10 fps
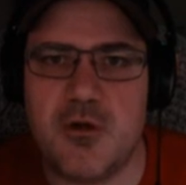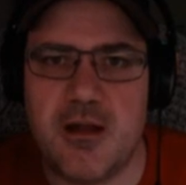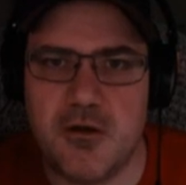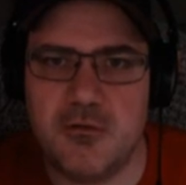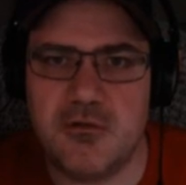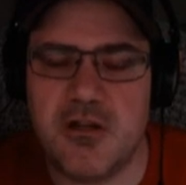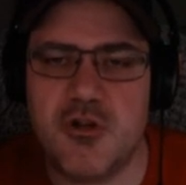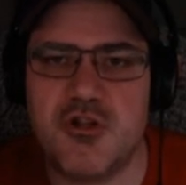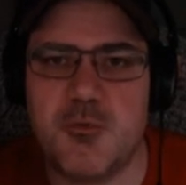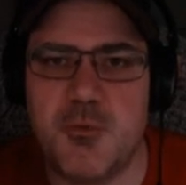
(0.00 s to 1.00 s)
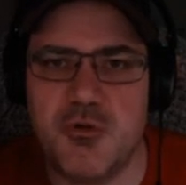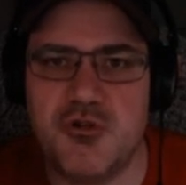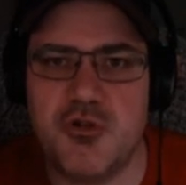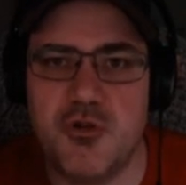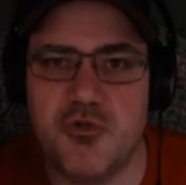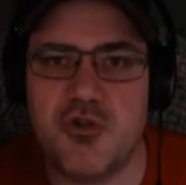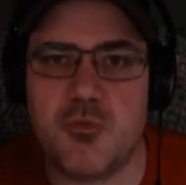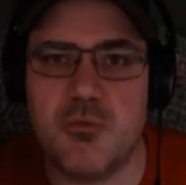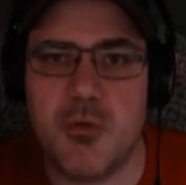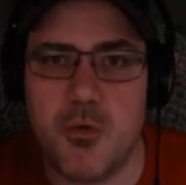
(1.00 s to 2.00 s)
out that you're supposed to use the
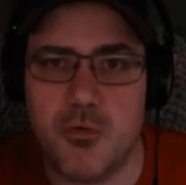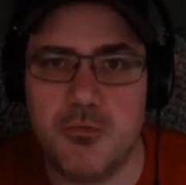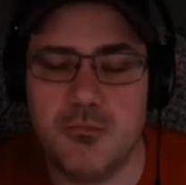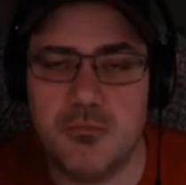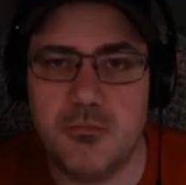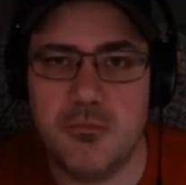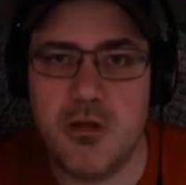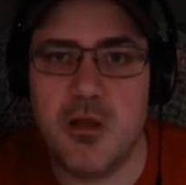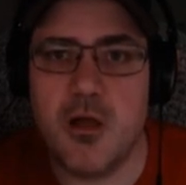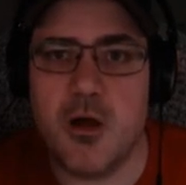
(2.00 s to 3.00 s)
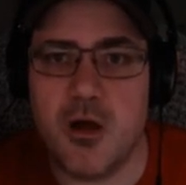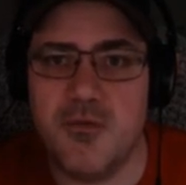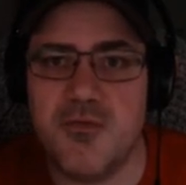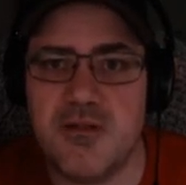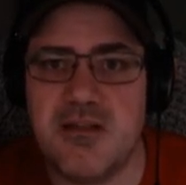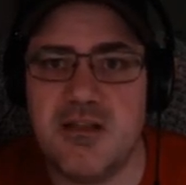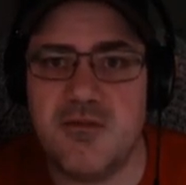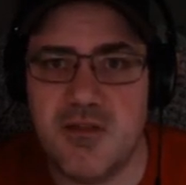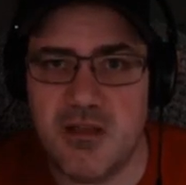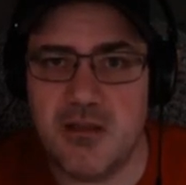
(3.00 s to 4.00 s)
remote on the
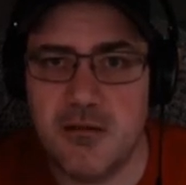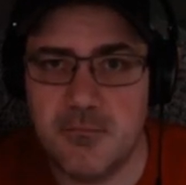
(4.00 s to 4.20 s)
TV